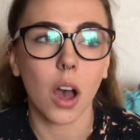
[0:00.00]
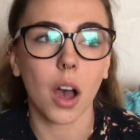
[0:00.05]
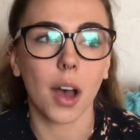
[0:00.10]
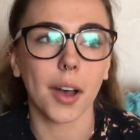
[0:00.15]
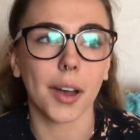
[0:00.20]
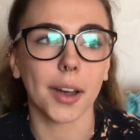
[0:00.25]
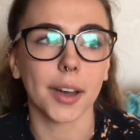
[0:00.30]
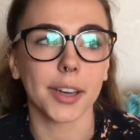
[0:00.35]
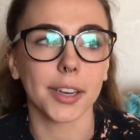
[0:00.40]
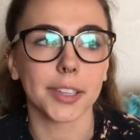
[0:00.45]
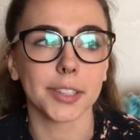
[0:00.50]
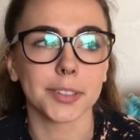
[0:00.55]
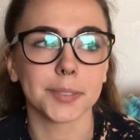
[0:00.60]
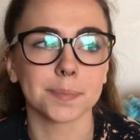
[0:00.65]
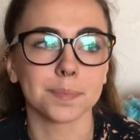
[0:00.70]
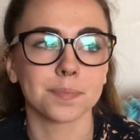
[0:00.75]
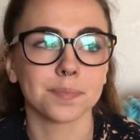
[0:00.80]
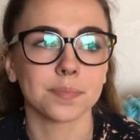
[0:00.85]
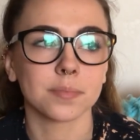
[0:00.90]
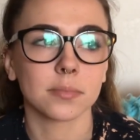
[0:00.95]

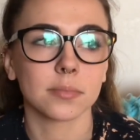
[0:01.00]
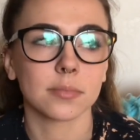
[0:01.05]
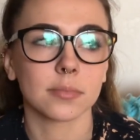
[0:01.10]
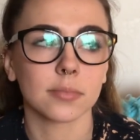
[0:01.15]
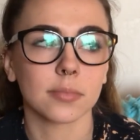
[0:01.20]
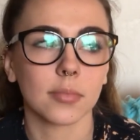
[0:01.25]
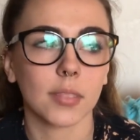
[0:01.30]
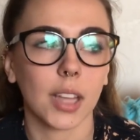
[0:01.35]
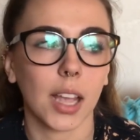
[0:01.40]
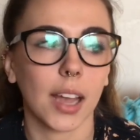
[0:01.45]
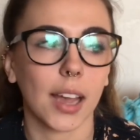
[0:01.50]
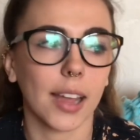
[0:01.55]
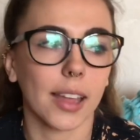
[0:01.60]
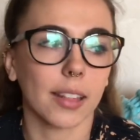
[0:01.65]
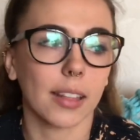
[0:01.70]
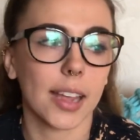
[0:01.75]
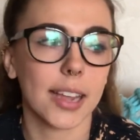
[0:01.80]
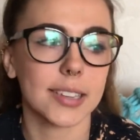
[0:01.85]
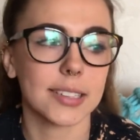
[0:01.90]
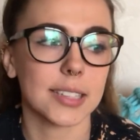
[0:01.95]
I
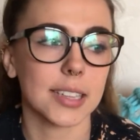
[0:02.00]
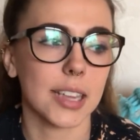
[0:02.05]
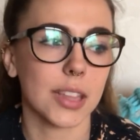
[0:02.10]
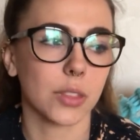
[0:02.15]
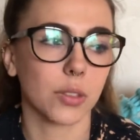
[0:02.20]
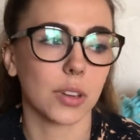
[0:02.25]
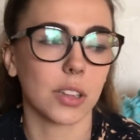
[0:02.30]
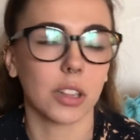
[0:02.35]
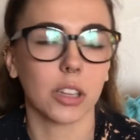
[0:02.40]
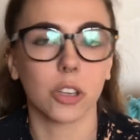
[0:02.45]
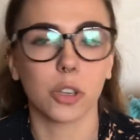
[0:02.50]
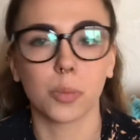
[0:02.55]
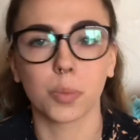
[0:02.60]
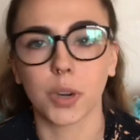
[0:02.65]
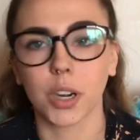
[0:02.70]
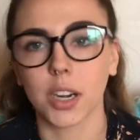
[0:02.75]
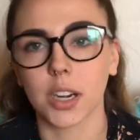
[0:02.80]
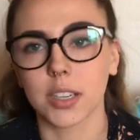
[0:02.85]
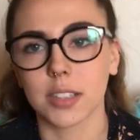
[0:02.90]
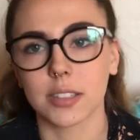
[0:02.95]
liked it. 3 little
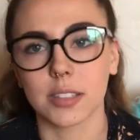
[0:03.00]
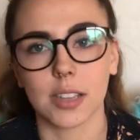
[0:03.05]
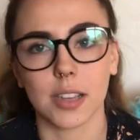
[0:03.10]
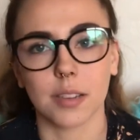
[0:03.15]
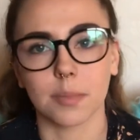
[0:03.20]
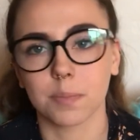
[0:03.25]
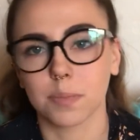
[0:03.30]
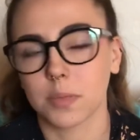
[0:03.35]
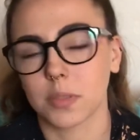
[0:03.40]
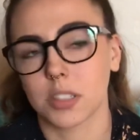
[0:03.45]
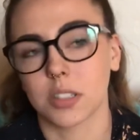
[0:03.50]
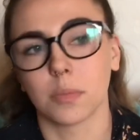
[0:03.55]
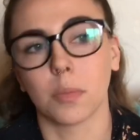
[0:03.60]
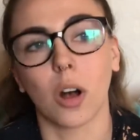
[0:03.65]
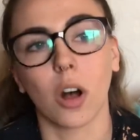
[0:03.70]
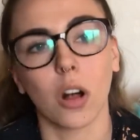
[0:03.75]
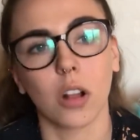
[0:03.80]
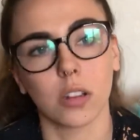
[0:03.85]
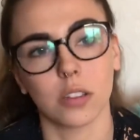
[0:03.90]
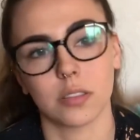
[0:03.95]
birds. They're
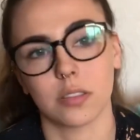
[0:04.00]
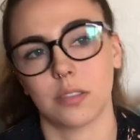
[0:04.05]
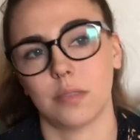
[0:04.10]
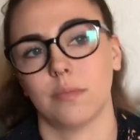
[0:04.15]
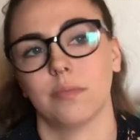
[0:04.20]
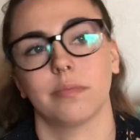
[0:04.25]
small,